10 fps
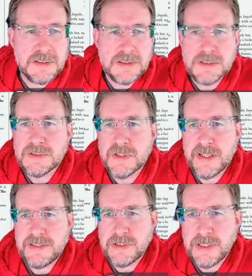So that's
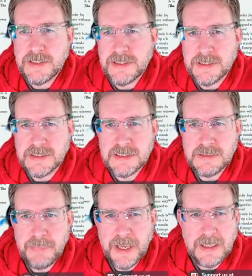how you enter a
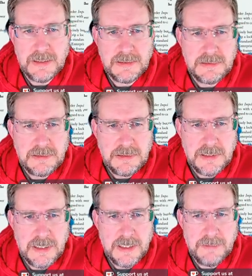spell.
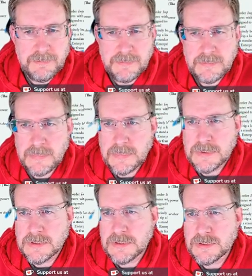Um,
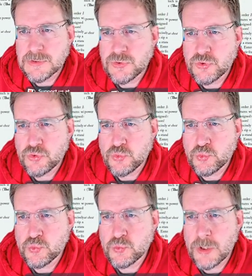
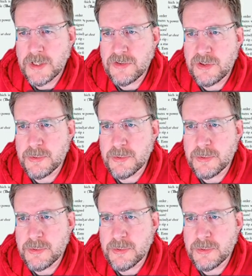what else do you want to